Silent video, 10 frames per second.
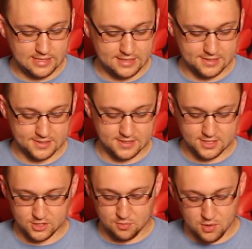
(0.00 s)
is
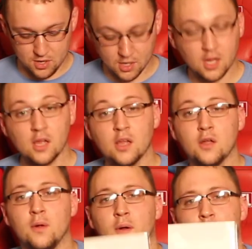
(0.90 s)
this book,
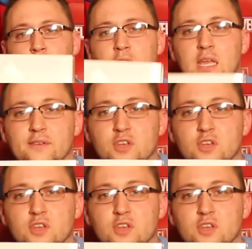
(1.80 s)
I'm going to give a